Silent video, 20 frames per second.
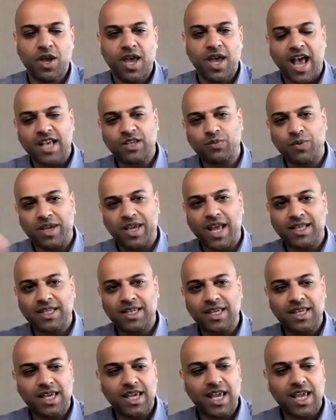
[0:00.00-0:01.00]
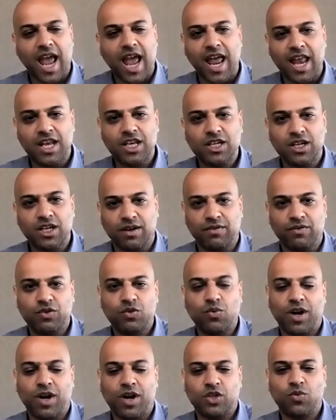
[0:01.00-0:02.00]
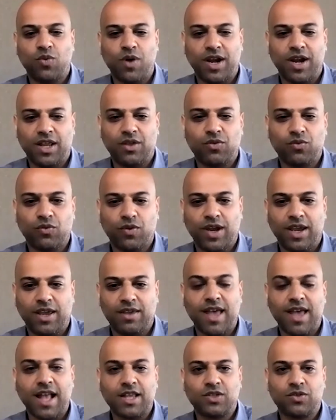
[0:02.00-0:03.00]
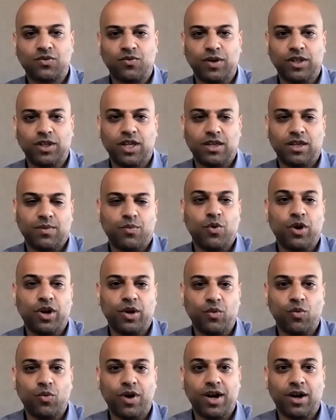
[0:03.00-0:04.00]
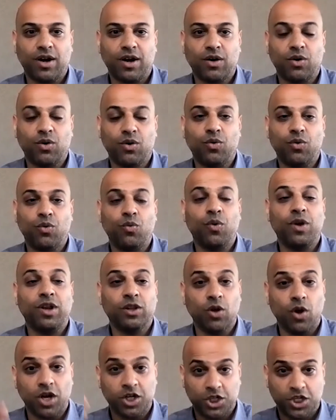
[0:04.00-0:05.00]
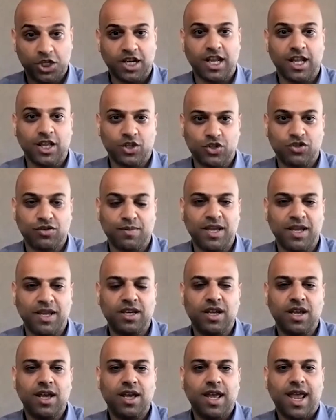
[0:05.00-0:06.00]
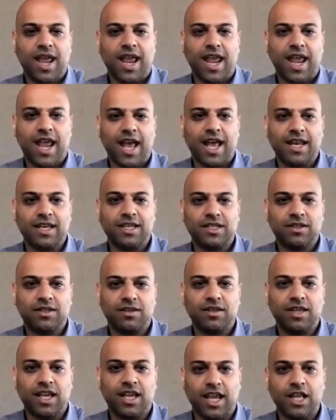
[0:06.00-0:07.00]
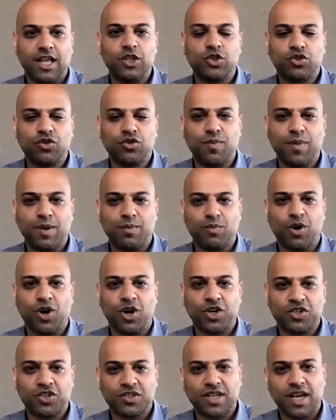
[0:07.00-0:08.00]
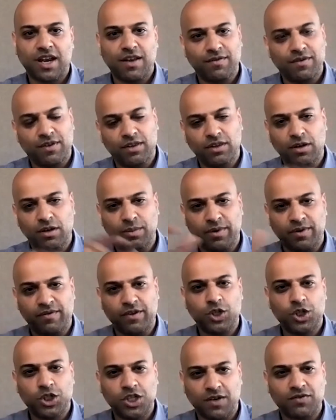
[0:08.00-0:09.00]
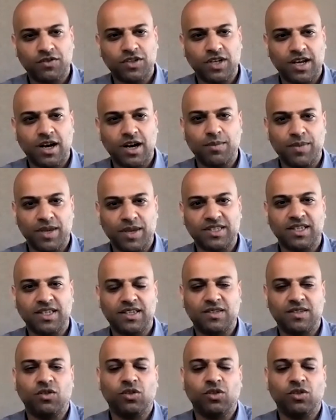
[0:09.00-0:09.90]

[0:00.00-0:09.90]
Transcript: As we get to the end of 2023, that's really the point where we launch an instrument. And the instrument marks kind of a little bit of a shift in our business.